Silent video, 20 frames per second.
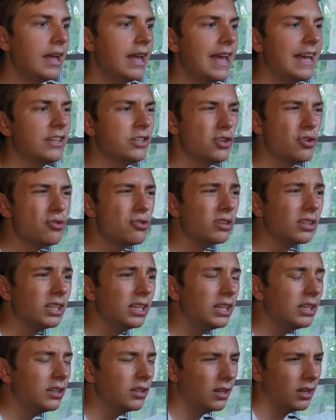And
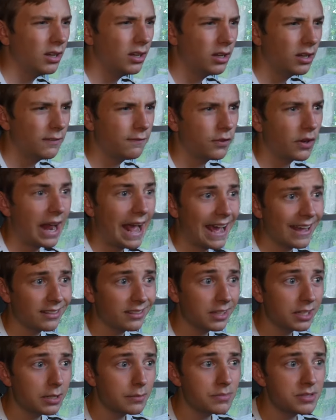usually for
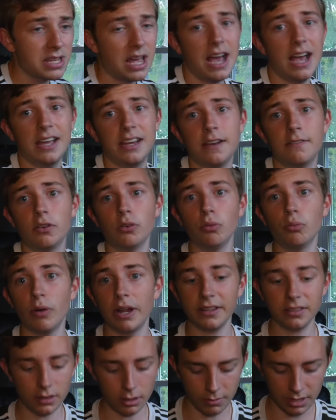ad-libs, I never
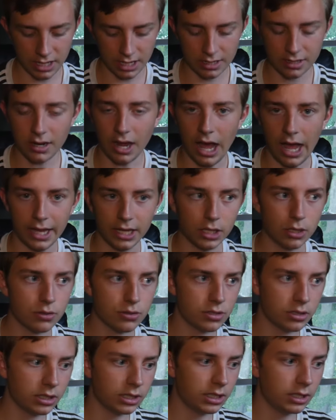write them in. I
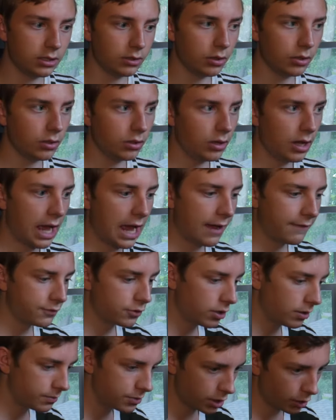usually,
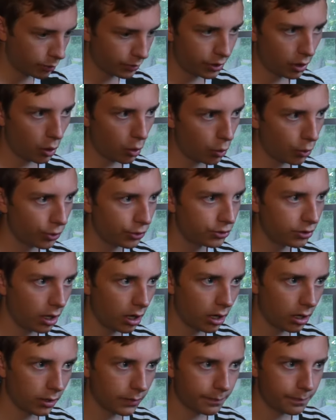after I'm done with the whole
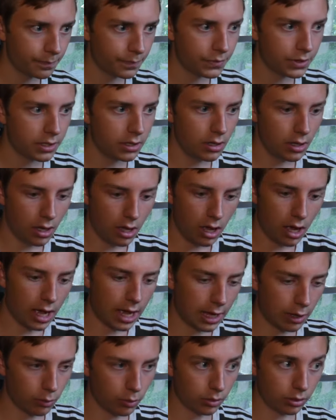song,
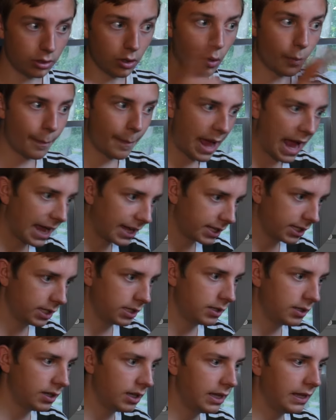I will go back
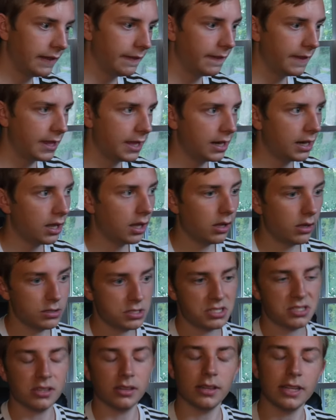in and then I'll
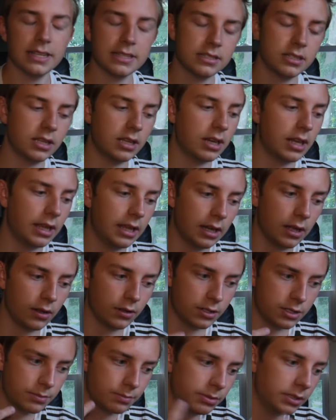just listen and I'll
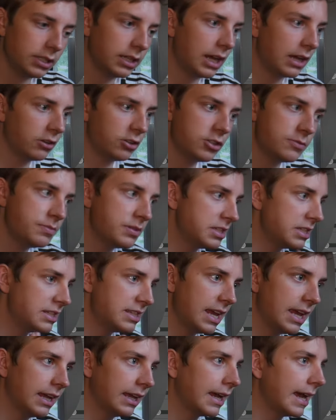just be
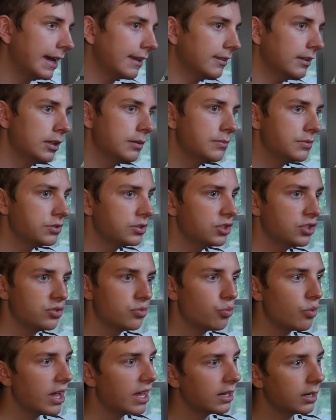saying ad-libs just
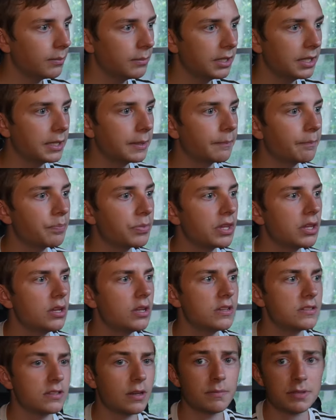randomly.
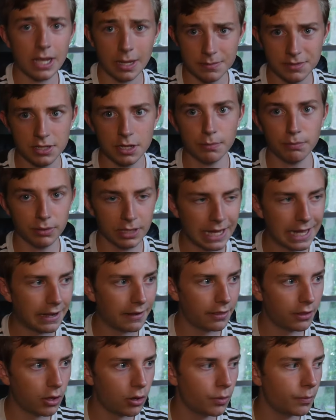Sometimes they're
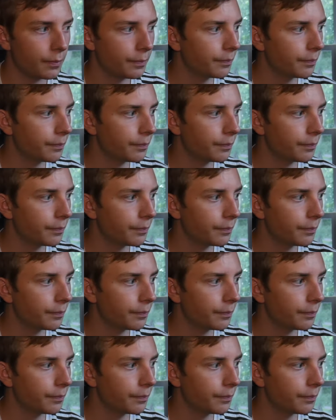planned though.